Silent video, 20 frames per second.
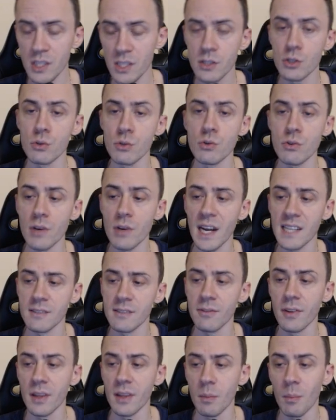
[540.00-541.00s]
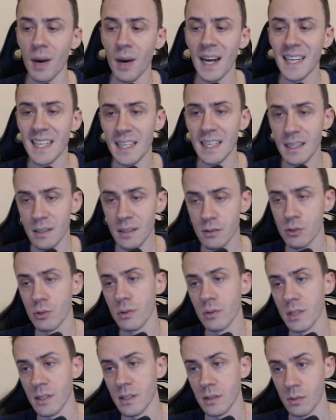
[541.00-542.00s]
to transfer the money into
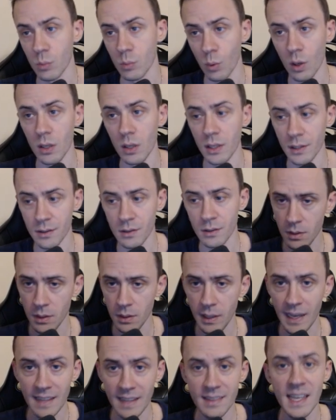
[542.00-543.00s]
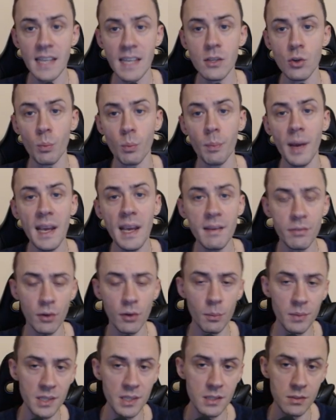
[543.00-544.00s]
this wallet, and then you pay
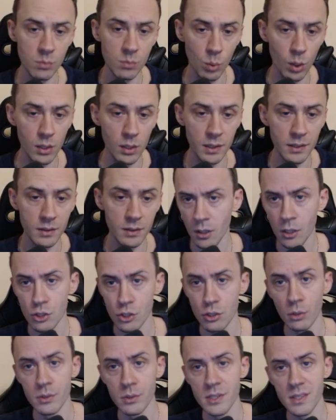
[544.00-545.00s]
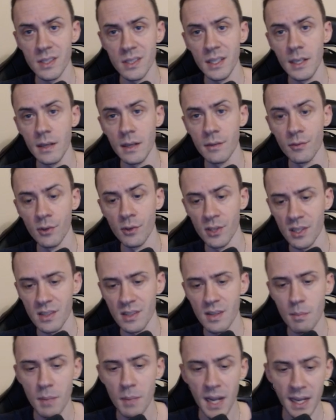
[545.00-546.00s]
from this wallet. So it's needed for the
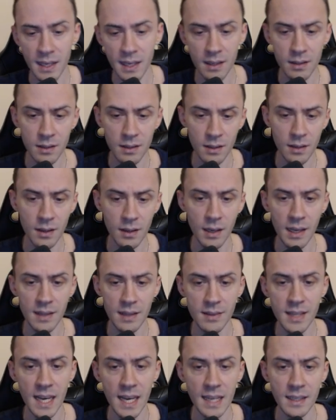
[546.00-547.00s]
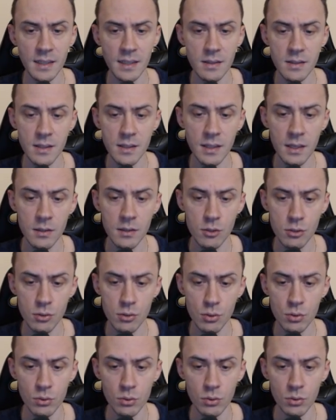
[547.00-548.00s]
domain, and then it needed
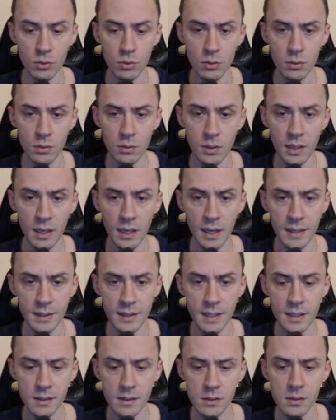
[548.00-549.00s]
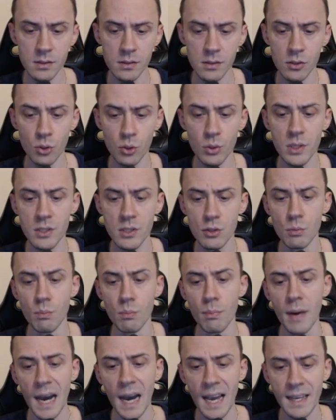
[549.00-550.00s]
to, I think you need to
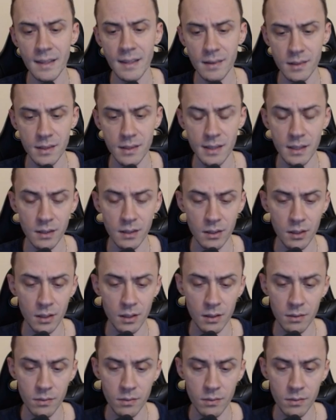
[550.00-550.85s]
bind here,